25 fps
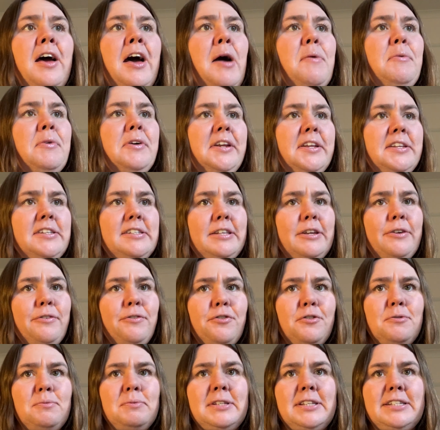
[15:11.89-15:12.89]
I'm going to sing
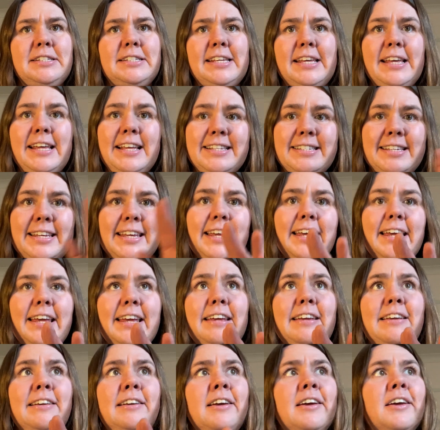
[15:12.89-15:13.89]
from D to
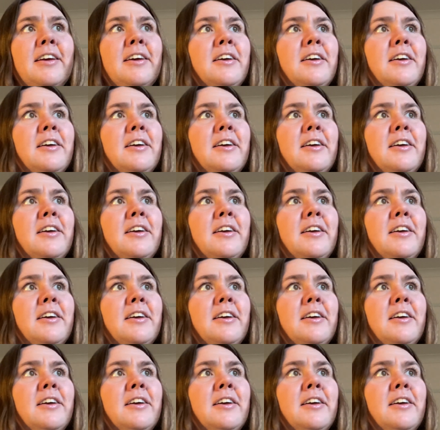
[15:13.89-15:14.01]
E,